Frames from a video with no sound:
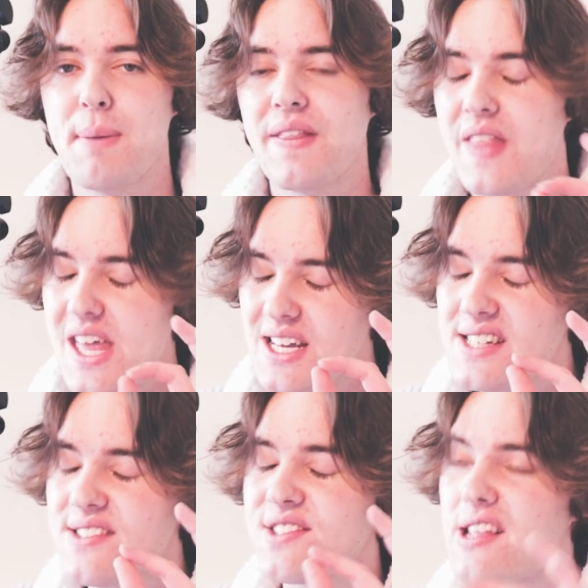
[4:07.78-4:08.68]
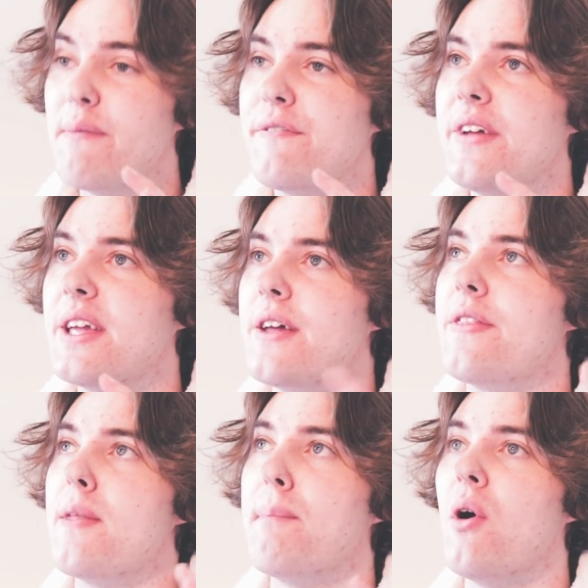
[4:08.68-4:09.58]
But there is something
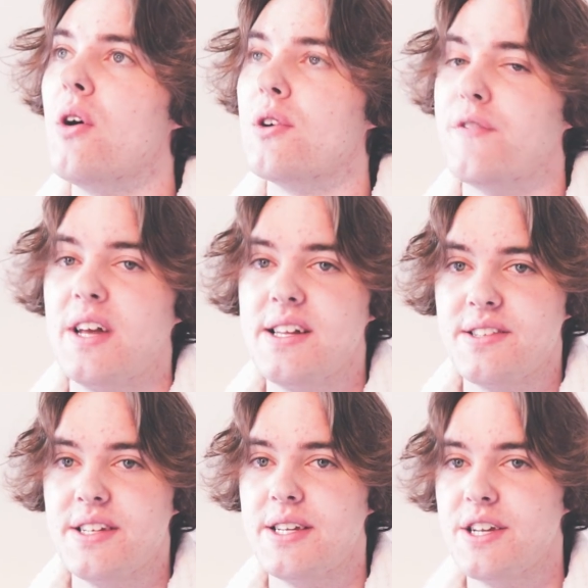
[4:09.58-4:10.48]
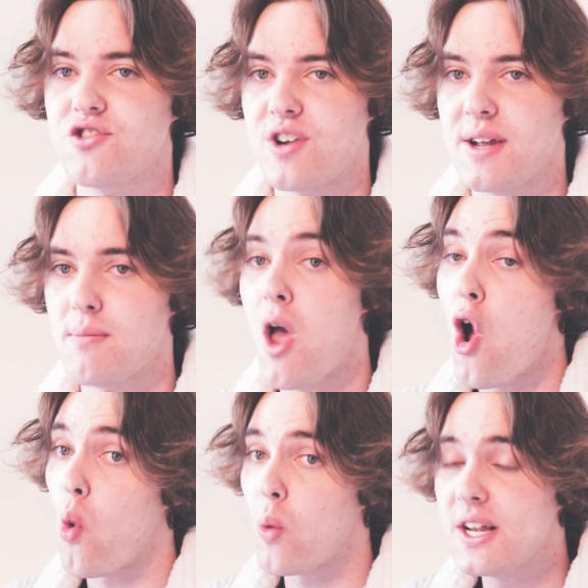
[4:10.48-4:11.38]
in the bond for NCT Dream
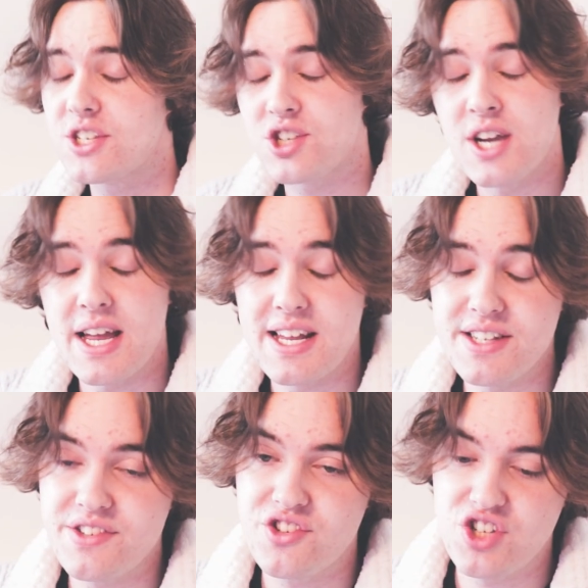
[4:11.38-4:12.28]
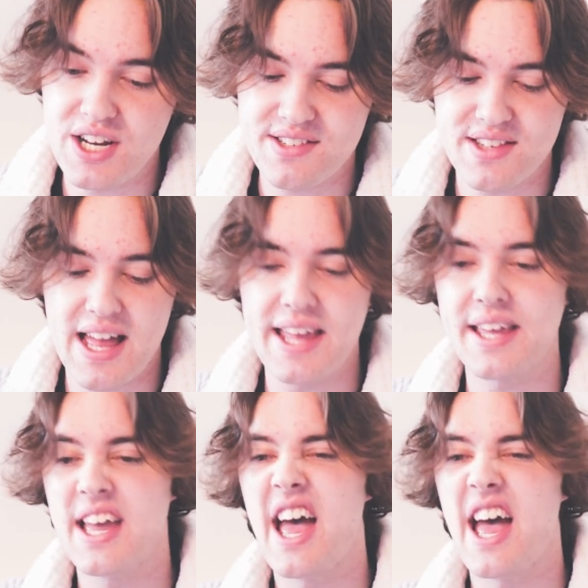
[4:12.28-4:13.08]
which is just like